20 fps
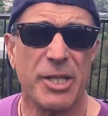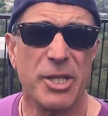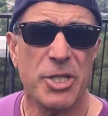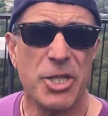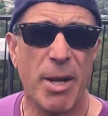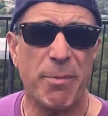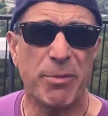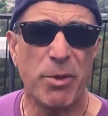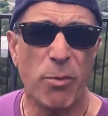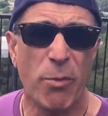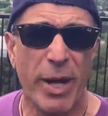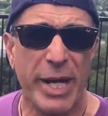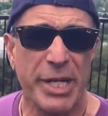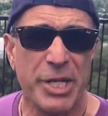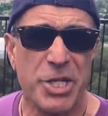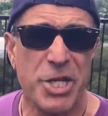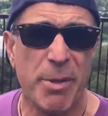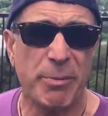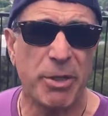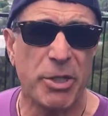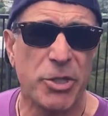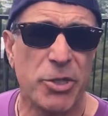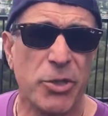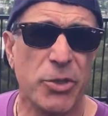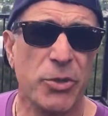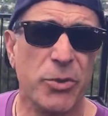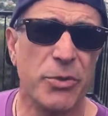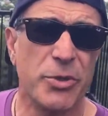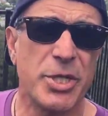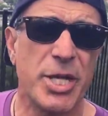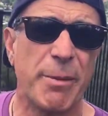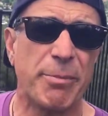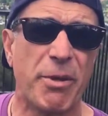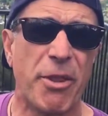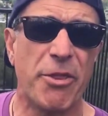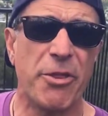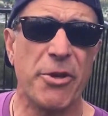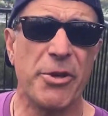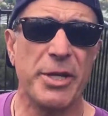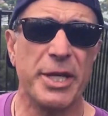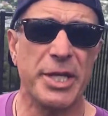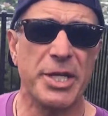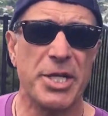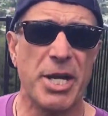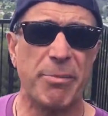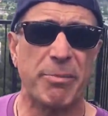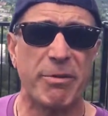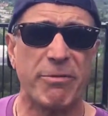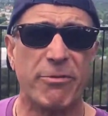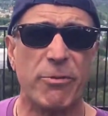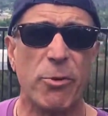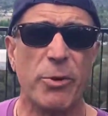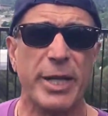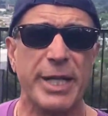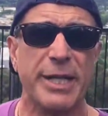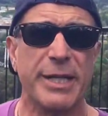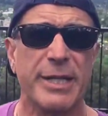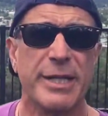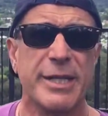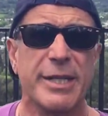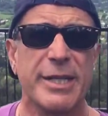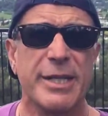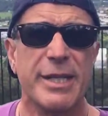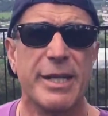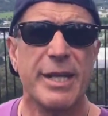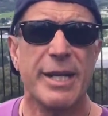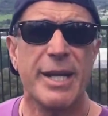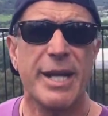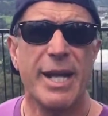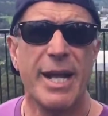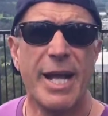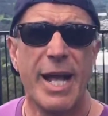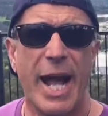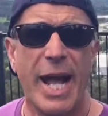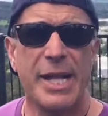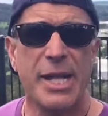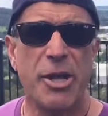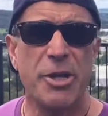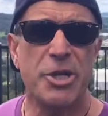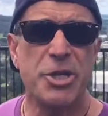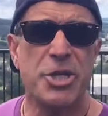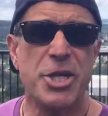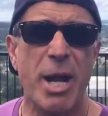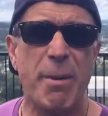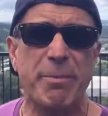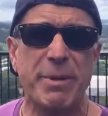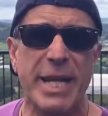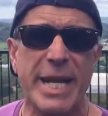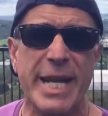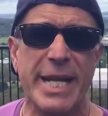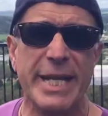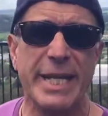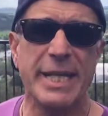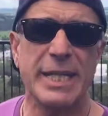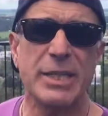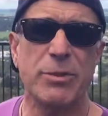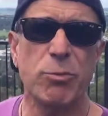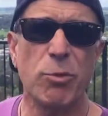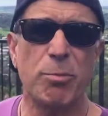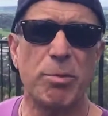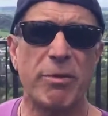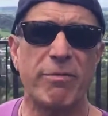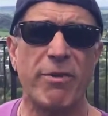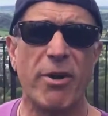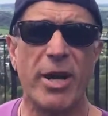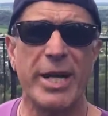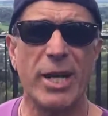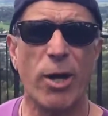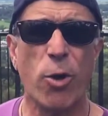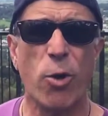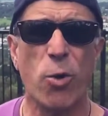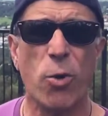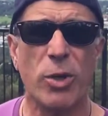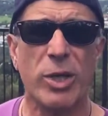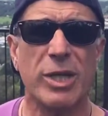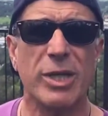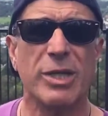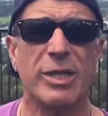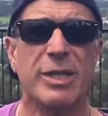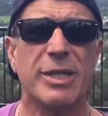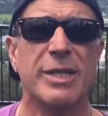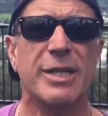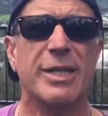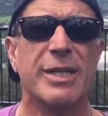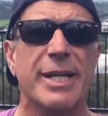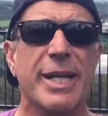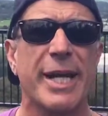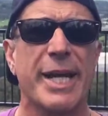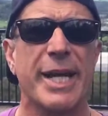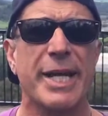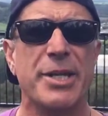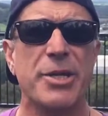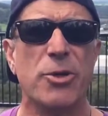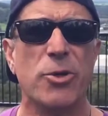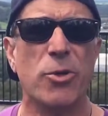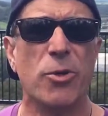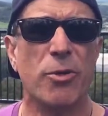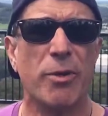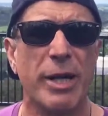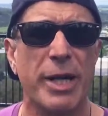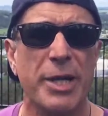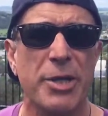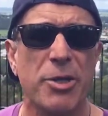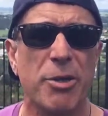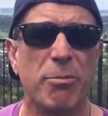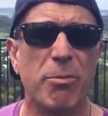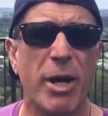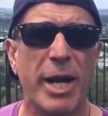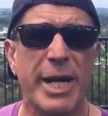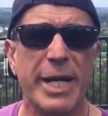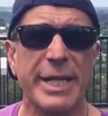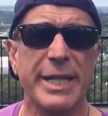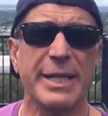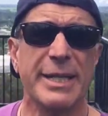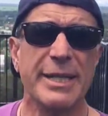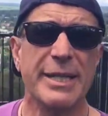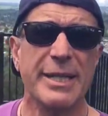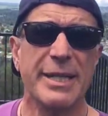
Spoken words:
Chapter 1, Chapter 2, Chapter 30, Chapter 40. And those chapter headings will provide a hook in your brain.